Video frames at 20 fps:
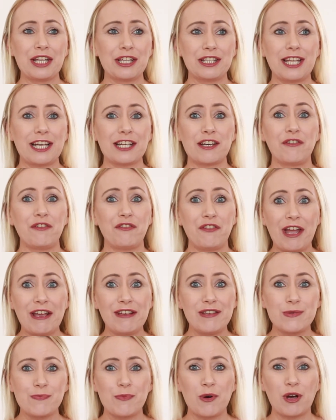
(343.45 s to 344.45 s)
like a
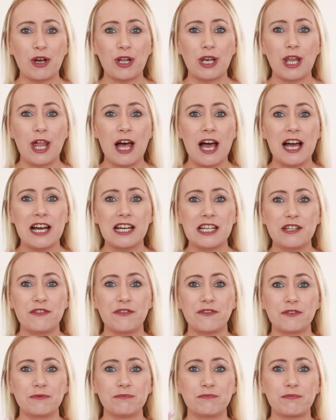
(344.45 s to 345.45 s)
Facebook
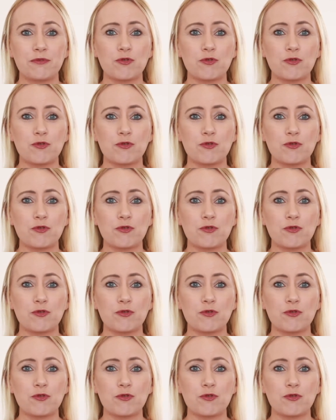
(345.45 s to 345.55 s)
Live from